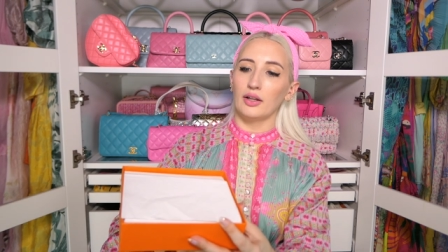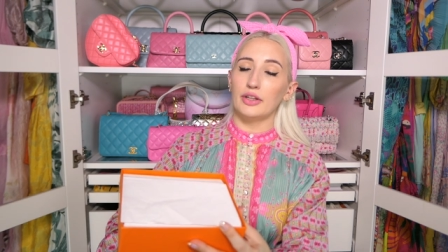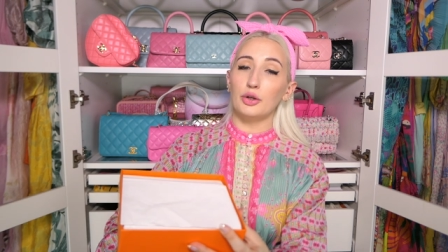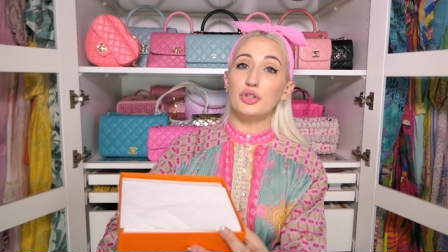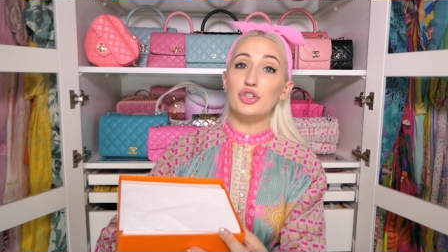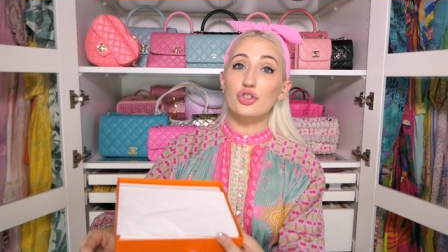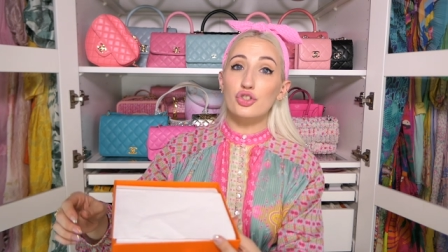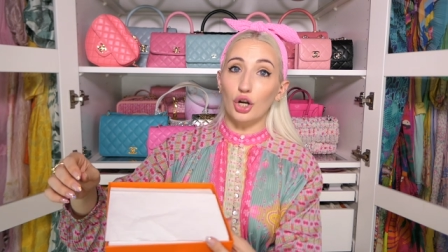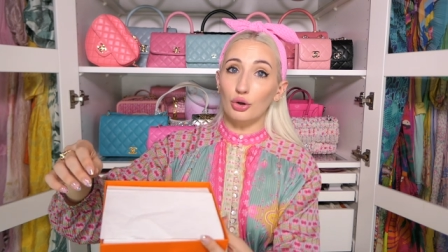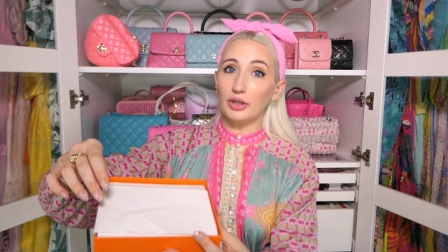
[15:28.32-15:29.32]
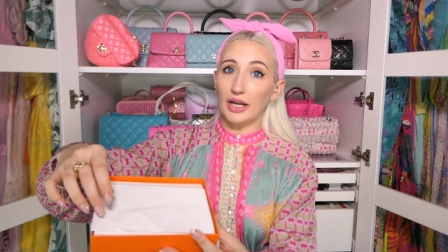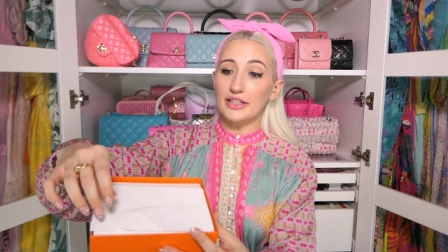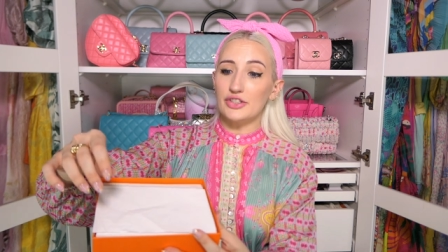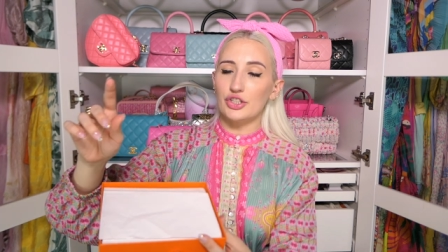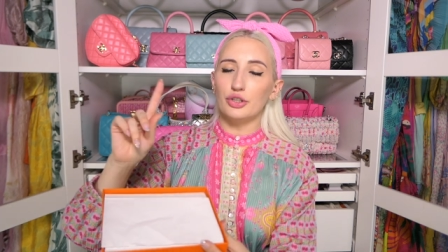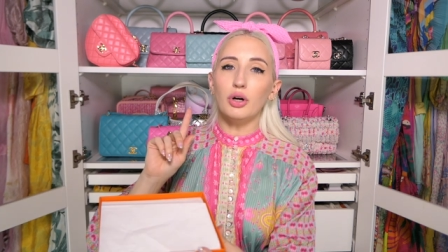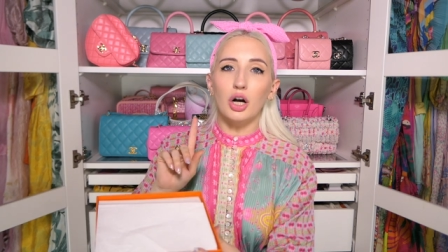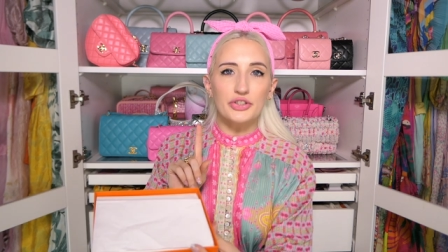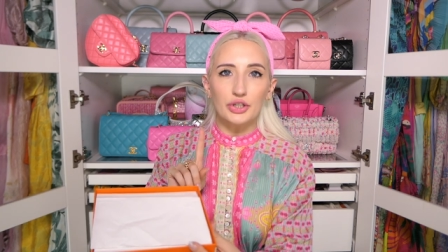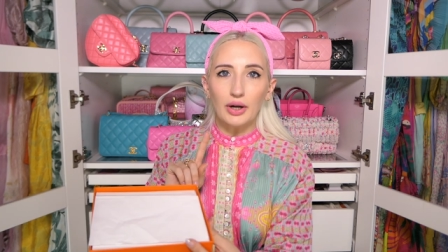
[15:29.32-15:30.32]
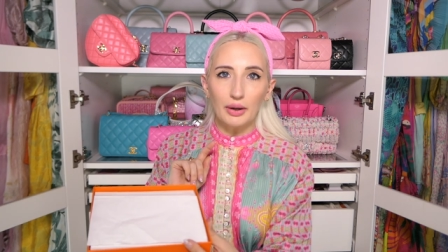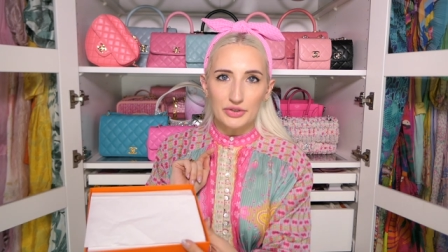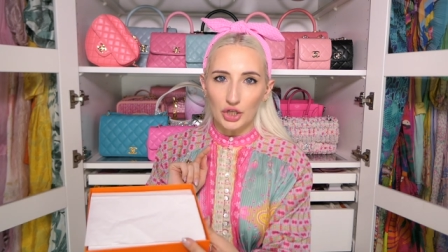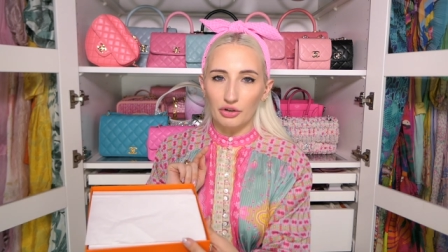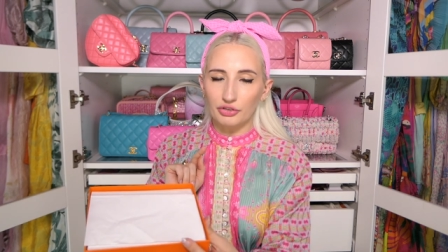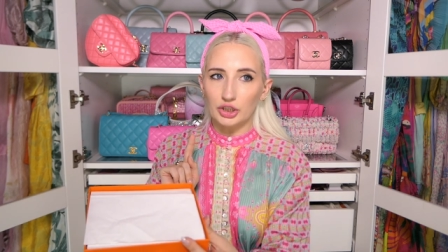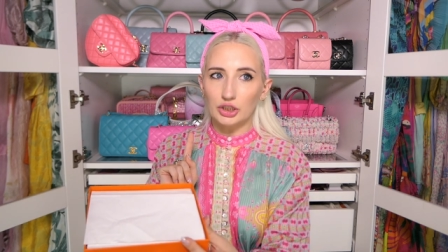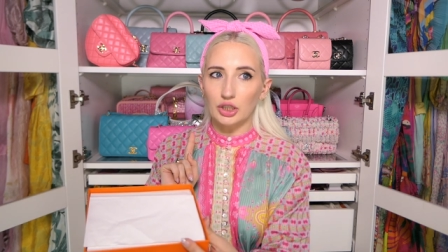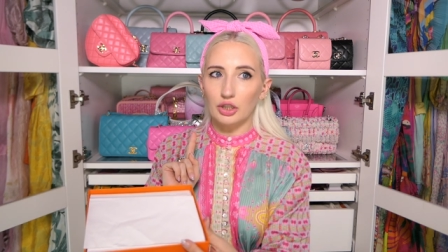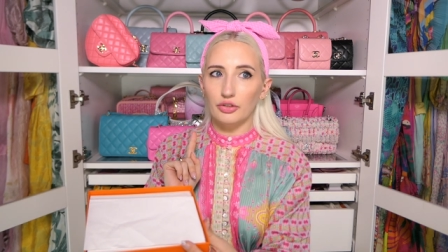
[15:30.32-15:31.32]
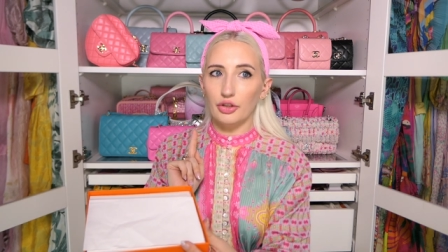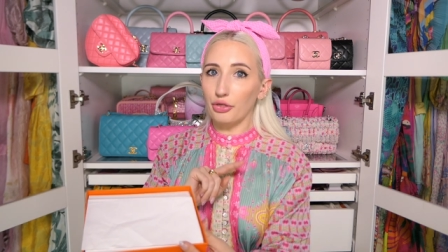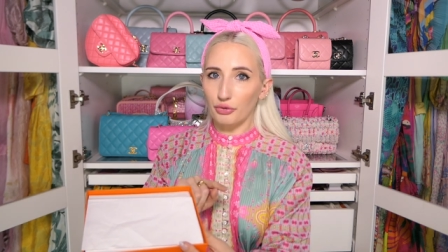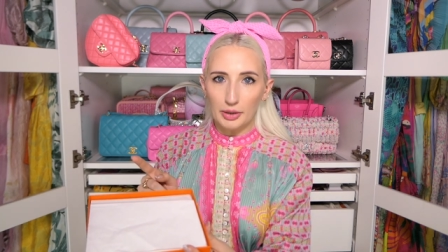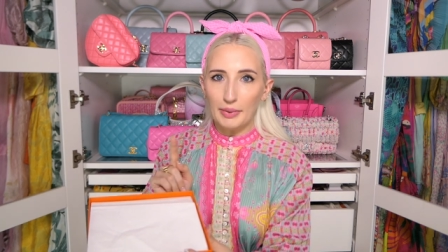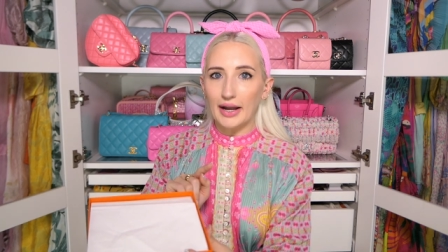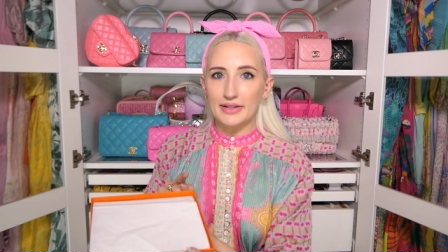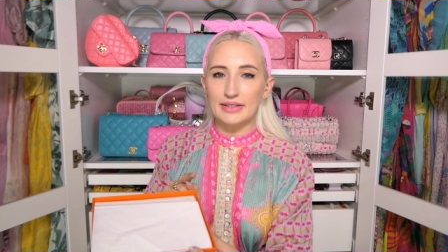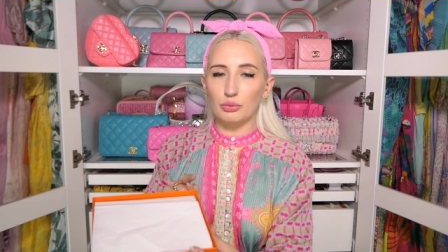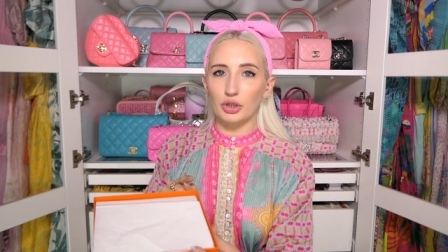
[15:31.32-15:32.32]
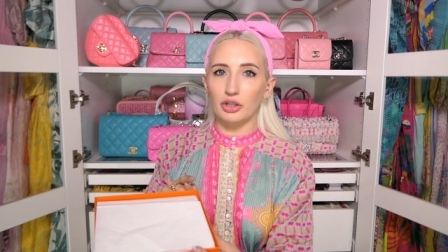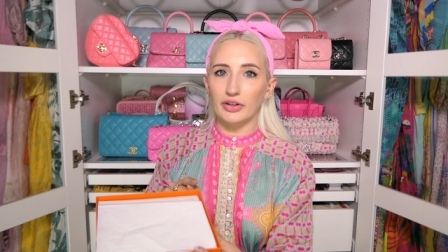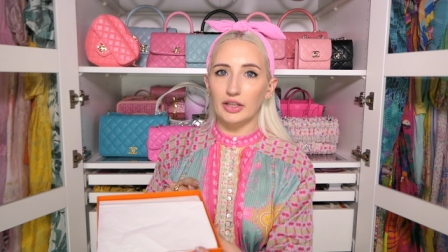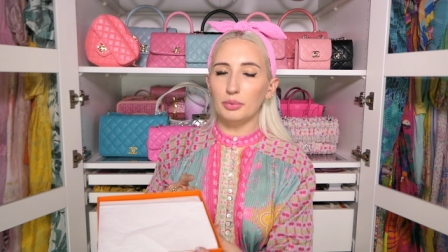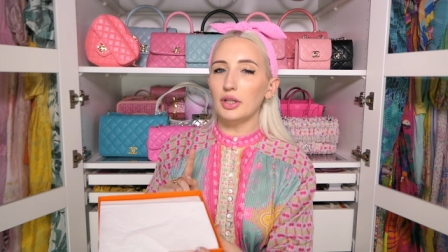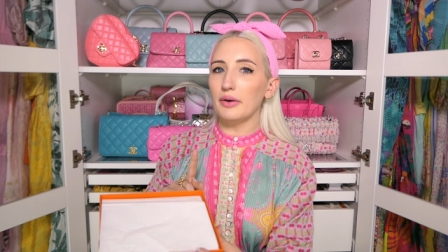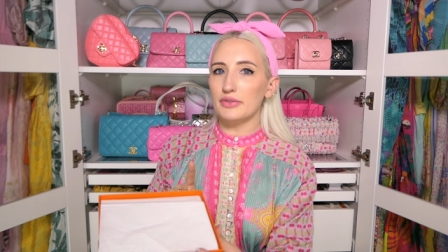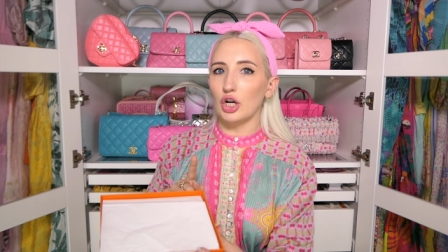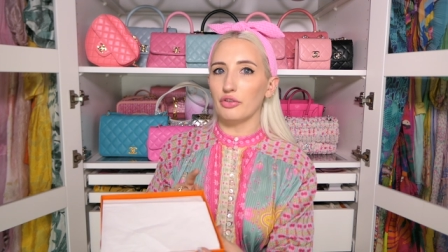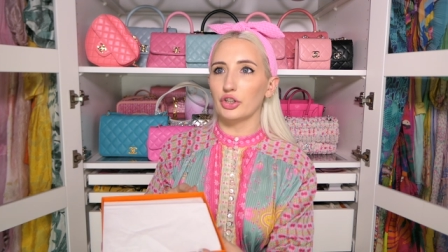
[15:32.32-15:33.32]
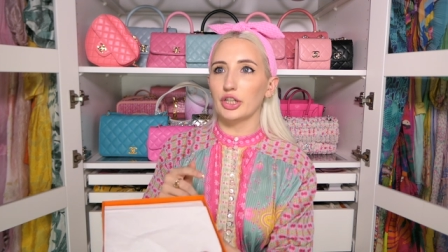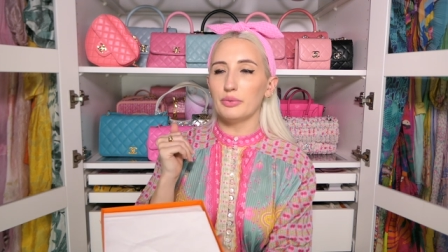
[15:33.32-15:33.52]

They were so nice too. Also, I was offered the three bags that were available, I was offered.